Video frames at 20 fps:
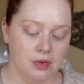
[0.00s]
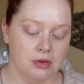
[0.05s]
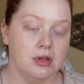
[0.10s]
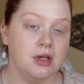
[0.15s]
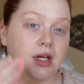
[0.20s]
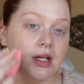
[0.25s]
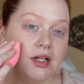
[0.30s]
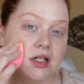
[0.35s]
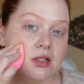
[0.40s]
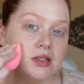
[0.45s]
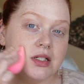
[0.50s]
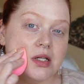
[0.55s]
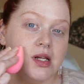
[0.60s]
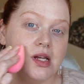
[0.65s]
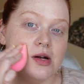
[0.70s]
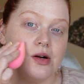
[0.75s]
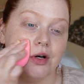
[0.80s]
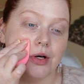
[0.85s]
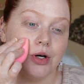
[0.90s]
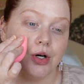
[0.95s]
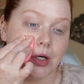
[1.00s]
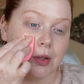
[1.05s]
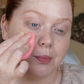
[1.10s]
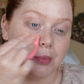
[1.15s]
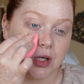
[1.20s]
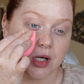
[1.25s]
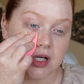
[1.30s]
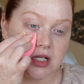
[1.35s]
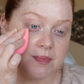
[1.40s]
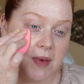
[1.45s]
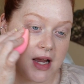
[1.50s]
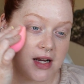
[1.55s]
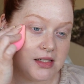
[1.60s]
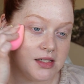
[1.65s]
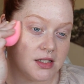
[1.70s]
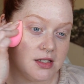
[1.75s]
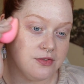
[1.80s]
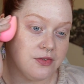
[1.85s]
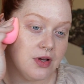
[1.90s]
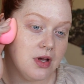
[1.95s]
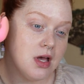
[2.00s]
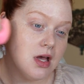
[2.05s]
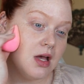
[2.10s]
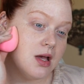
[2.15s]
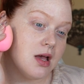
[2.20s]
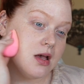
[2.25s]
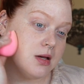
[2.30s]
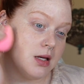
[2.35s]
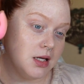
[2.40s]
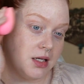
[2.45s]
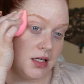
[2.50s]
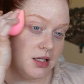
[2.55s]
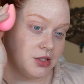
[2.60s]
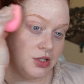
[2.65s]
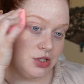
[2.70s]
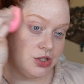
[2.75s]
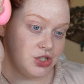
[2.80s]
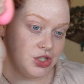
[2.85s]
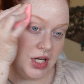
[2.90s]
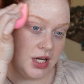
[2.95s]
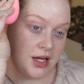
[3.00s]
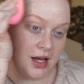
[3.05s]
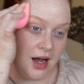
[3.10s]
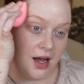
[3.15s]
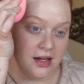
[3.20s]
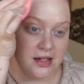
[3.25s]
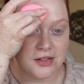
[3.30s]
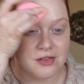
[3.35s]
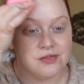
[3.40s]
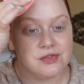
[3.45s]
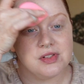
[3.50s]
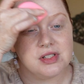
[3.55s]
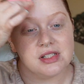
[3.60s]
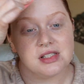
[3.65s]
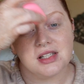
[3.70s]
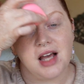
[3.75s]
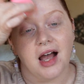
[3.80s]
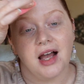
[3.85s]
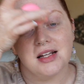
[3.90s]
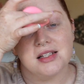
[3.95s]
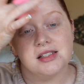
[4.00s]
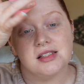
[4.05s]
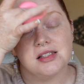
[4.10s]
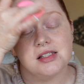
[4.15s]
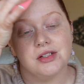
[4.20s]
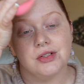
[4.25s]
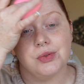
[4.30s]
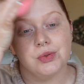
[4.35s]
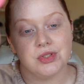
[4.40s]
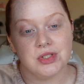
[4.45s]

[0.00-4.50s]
getting to hear her perspective, and she kind of decides to